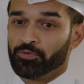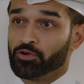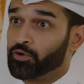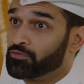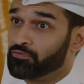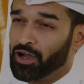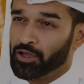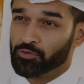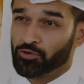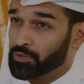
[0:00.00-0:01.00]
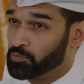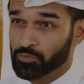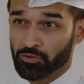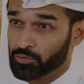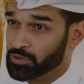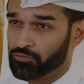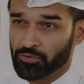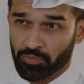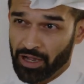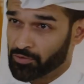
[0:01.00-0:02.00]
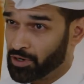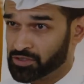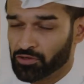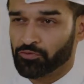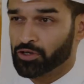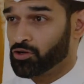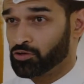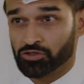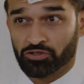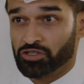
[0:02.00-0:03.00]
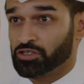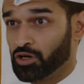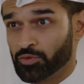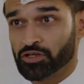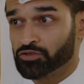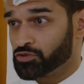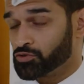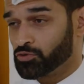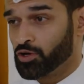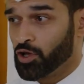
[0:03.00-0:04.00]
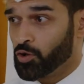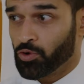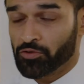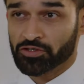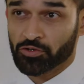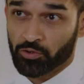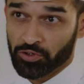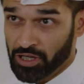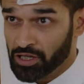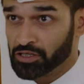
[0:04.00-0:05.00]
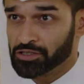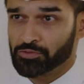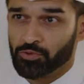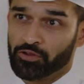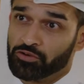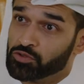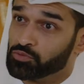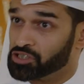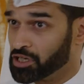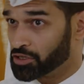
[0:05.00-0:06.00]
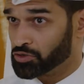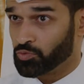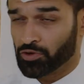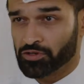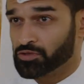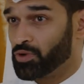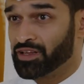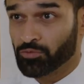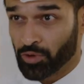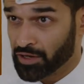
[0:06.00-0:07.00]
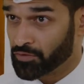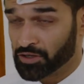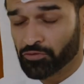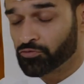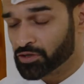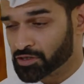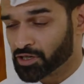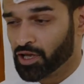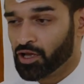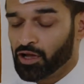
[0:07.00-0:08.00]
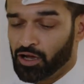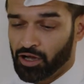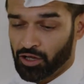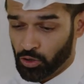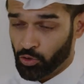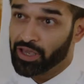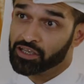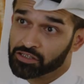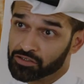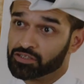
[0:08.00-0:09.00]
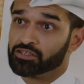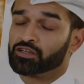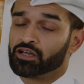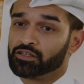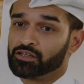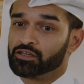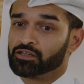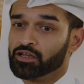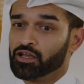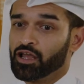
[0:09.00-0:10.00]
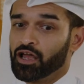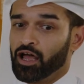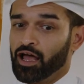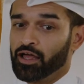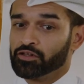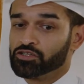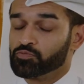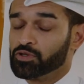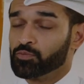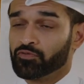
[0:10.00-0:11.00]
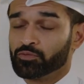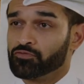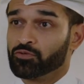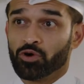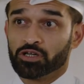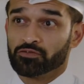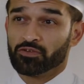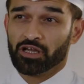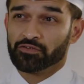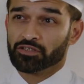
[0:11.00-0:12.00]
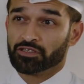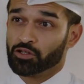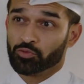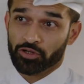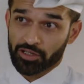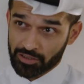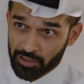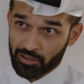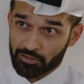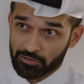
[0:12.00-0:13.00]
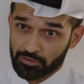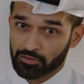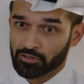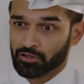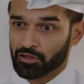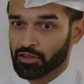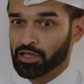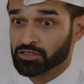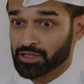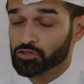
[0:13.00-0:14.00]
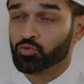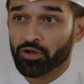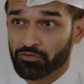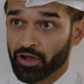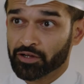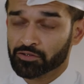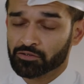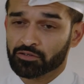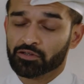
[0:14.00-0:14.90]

Great vibe, great people from different backgrounds, different cultures just coming into, whether it's the Corniche, whether it's Msheirab, whether it's any of the different locations in Qatar, and just people from different walks of life just celebrating together. That's one factor.